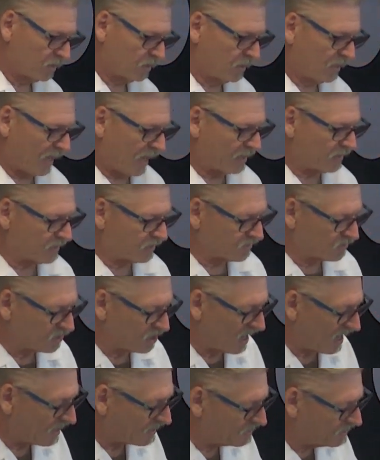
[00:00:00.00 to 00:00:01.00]
and
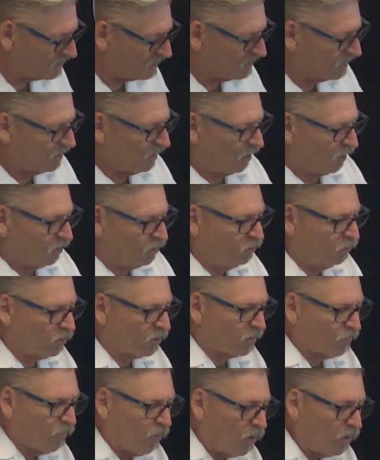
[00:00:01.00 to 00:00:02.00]
content, you
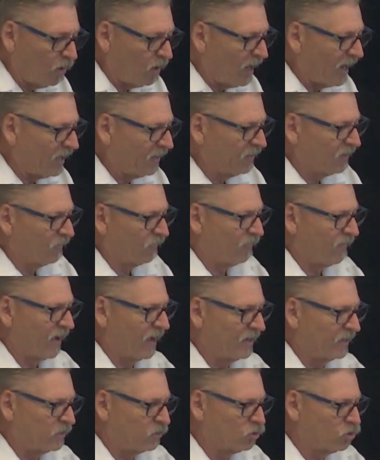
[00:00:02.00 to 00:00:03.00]
are more likely to
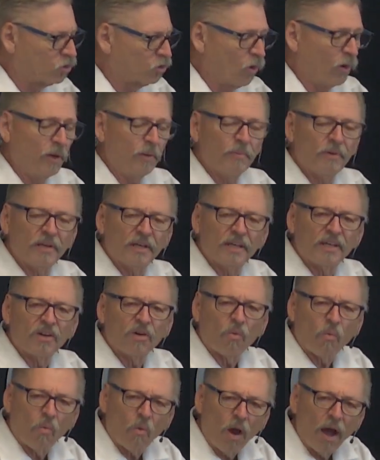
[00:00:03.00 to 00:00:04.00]
find enjoyment in a
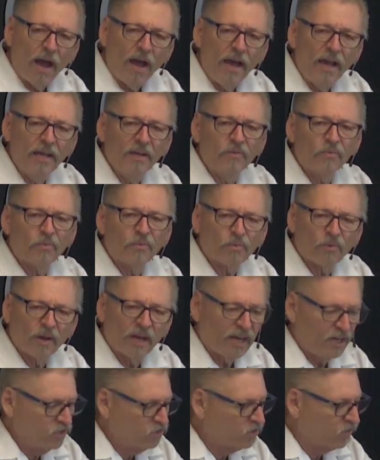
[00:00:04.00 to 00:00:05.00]
wide
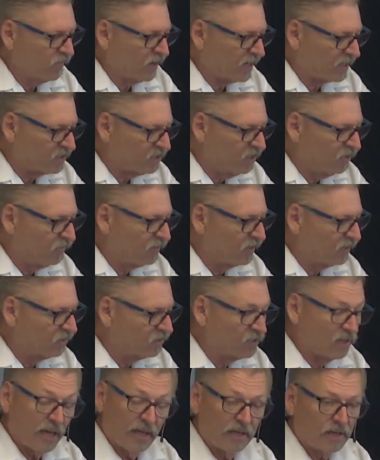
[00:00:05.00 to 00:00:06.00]
range of activities
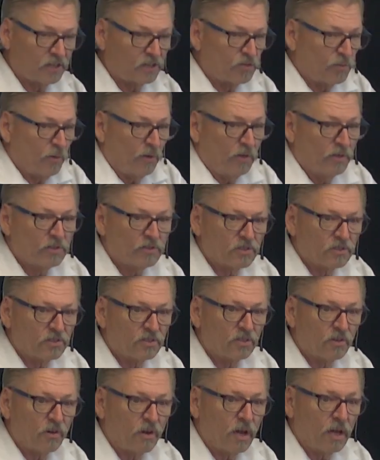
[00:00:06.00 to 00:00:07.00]
and experiences in
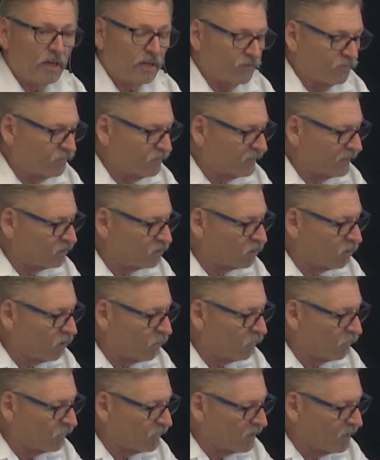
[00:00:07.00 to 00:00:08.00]
your life. And
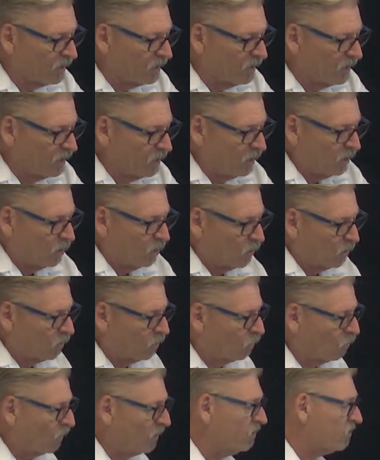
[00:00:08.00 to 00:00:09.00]
so
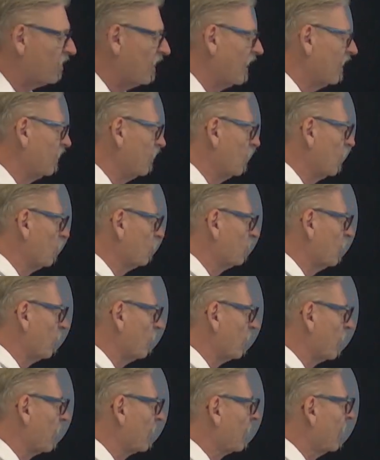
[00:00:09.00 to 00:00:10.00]
we say, you know,
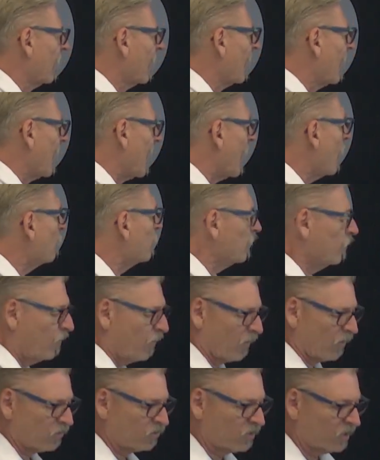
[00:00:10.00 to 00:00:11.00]
something like a happy
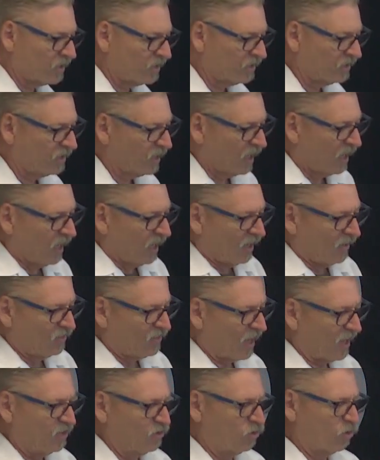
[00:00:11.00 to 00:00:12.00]
person
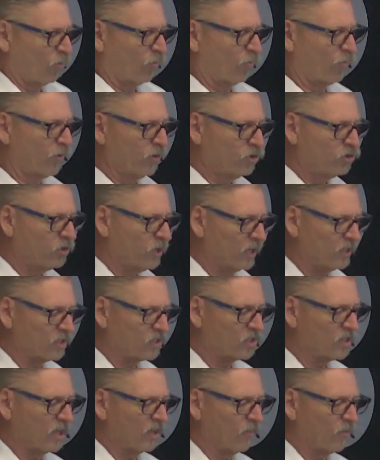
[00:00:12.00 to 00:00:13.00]
tends to appreciate and
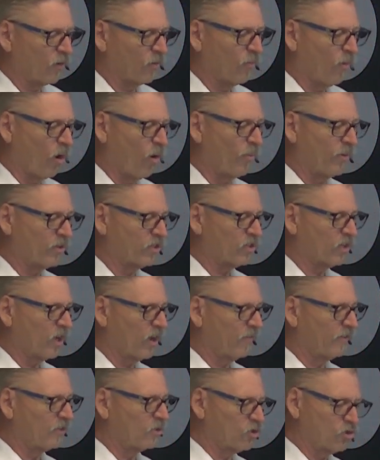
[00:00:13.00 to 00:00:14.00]
savor moments
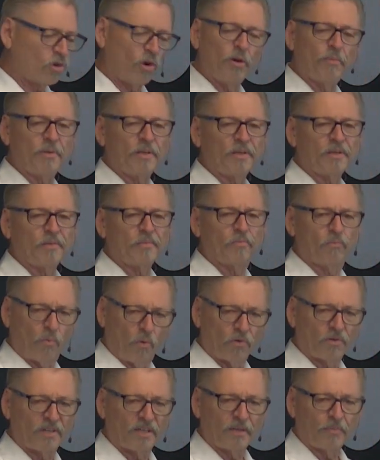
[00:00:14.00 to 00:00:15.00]
of enjoyment
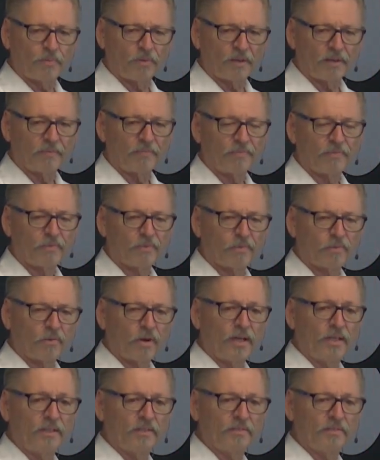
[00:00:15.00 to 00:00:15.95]
more deeply, right?